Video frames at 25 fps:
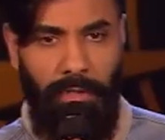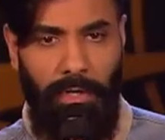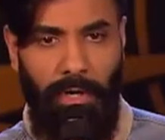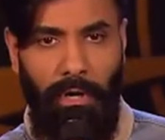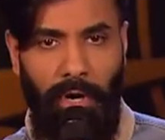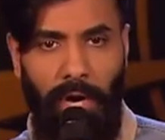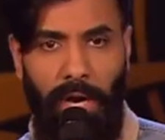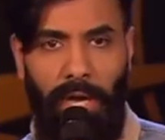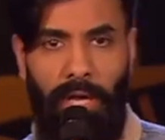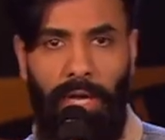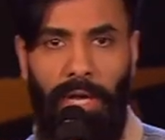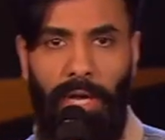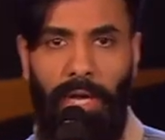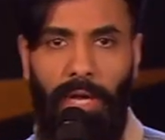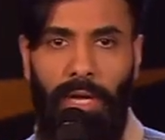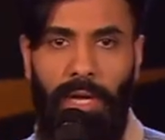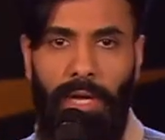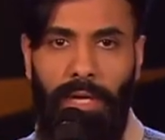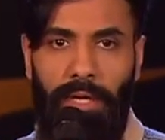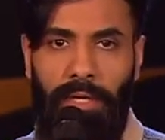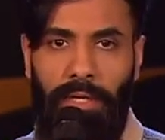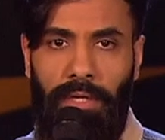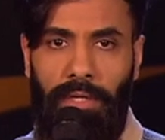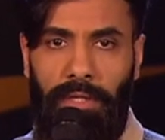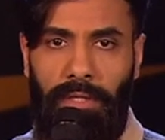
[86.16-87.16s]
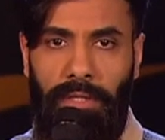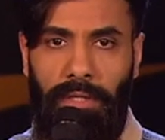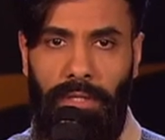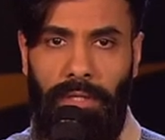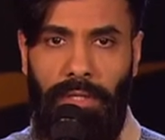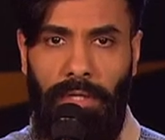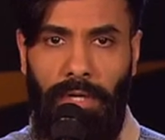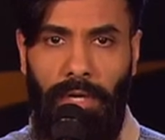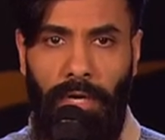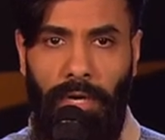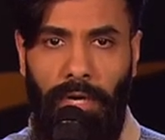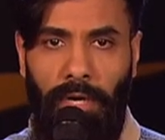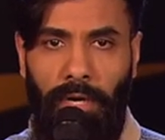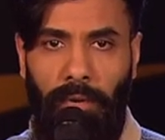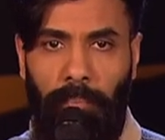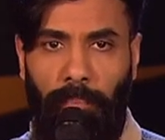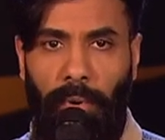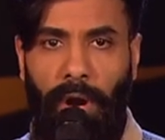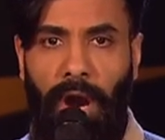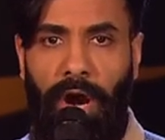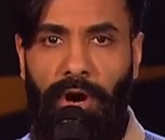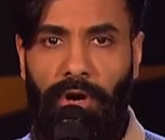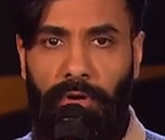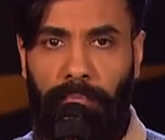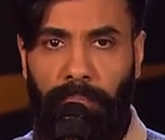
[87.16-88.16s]
All right.
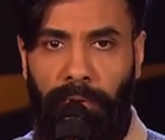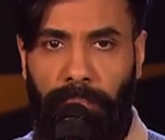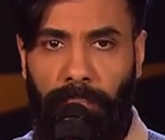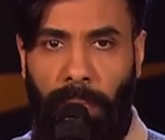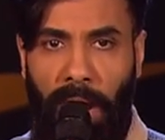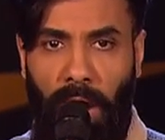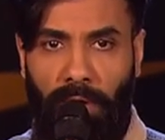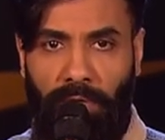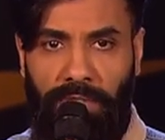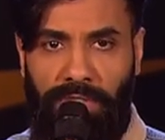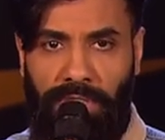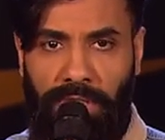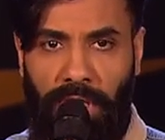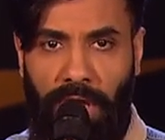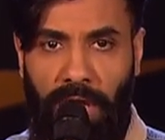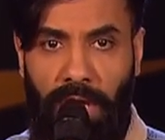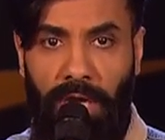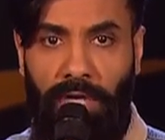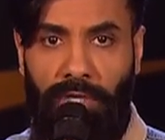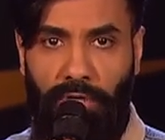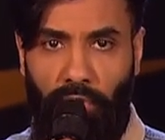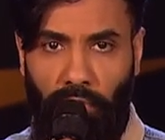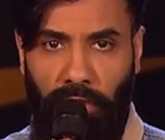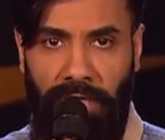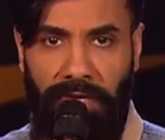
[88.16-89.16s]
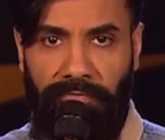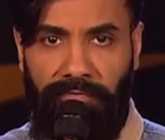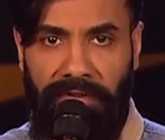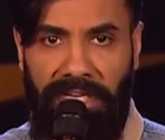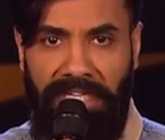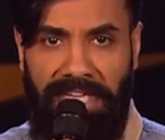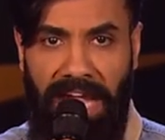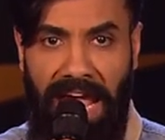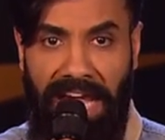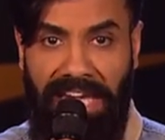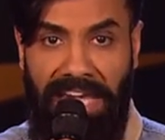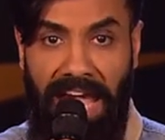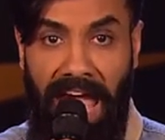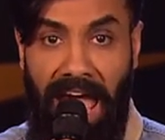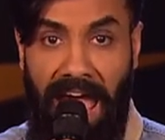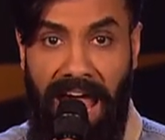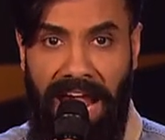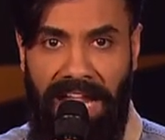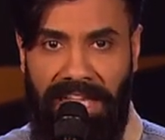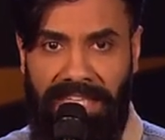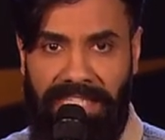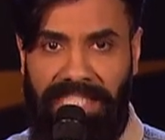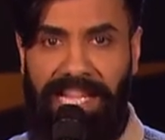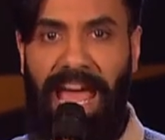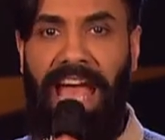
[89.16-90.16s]
Pirate Barbosa looking for
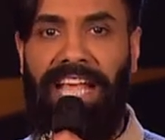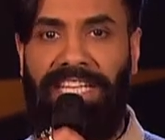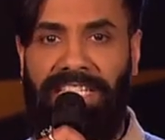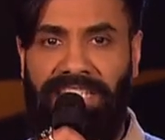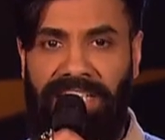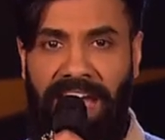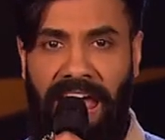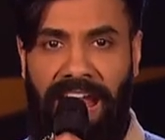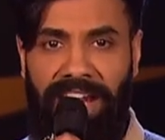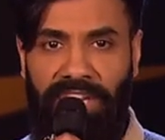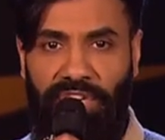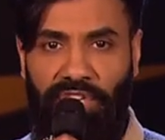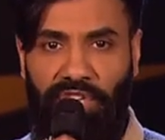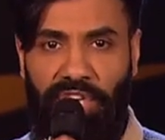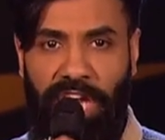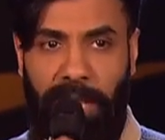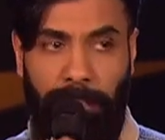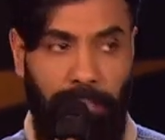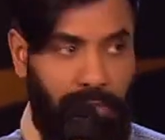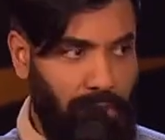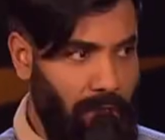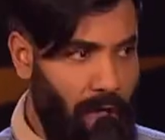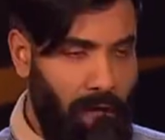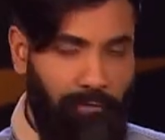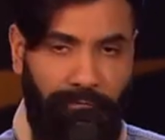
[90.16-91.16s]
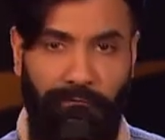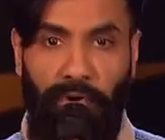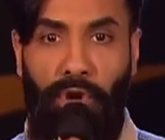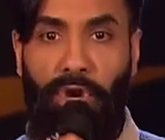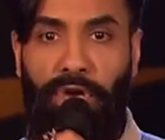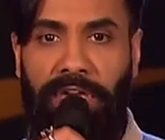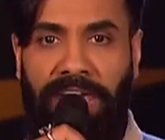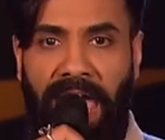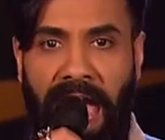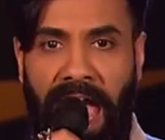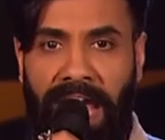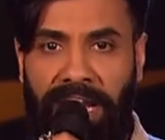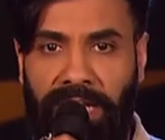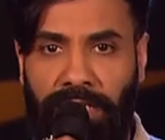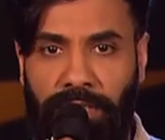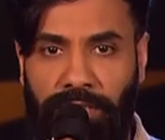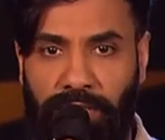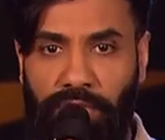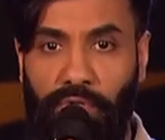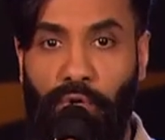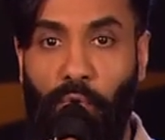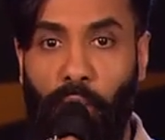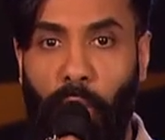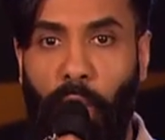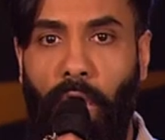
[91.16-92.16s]
deckhands as 10 ships full of
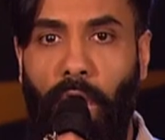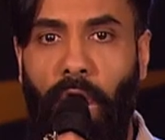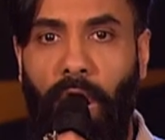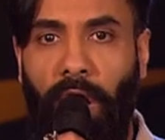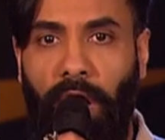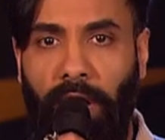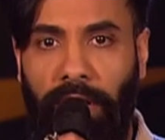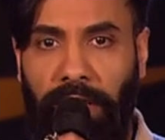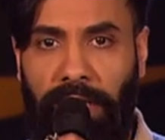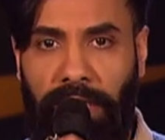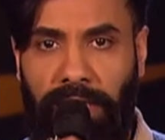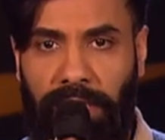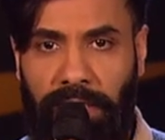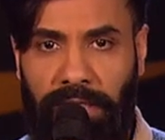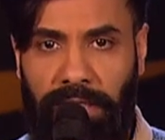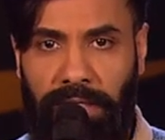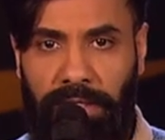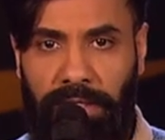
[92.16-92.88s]
cannons war.